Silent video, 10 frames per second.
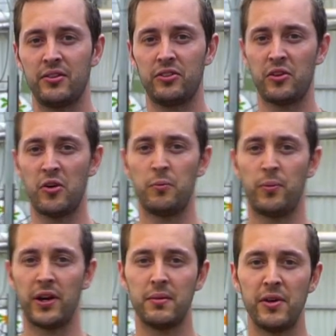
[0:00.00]
So
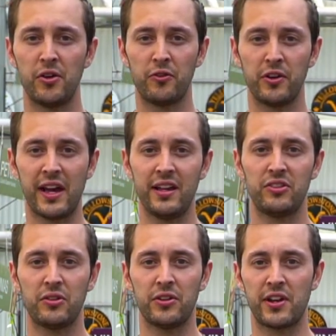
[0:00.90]
bring them in
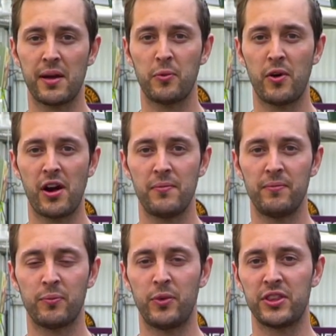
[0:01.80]
overnight so they're kept warm,
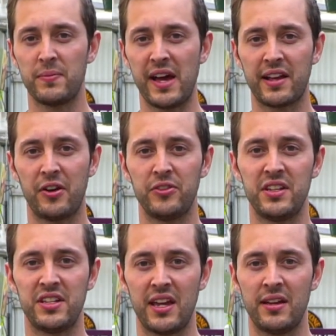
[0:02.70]
put them back out in
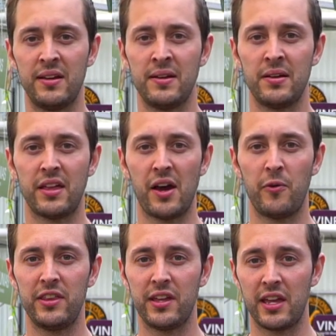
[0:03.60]
the day. That
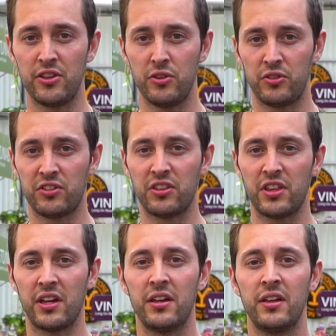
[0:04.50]
way they get used to
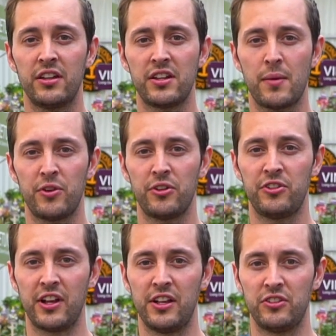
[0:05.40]
the, the temperature
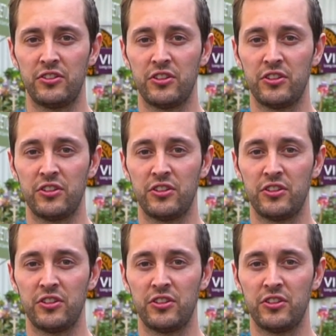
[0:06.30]
changes.